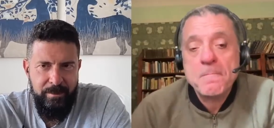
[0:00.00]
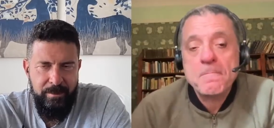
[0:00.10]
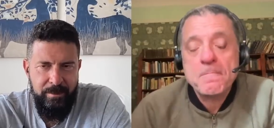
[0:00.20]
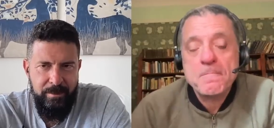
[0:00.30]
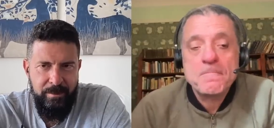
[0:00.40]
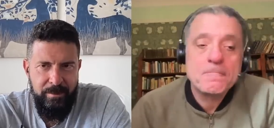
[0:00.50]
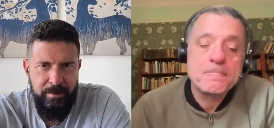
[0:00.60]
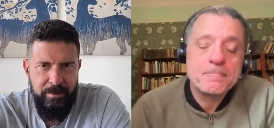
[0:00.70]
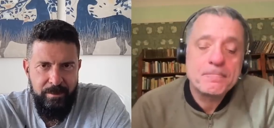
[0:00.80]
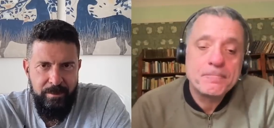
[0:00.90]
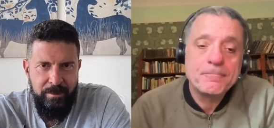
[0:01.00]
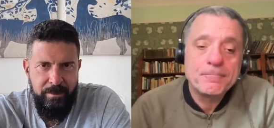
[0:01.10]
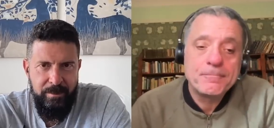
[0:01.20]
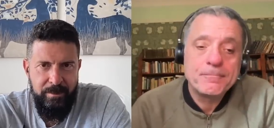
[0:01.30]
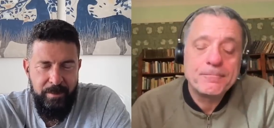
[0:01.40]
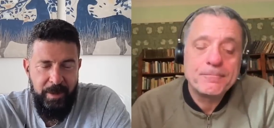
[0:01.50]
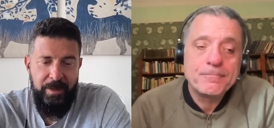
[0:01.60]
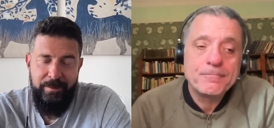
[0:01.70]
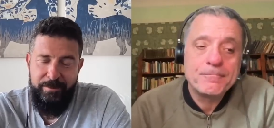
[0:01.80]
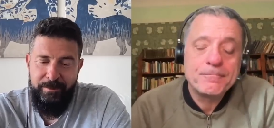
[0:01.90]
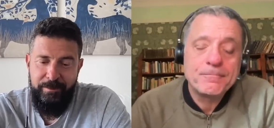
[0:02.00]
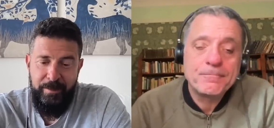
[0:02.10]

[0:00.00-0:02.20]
[no speech]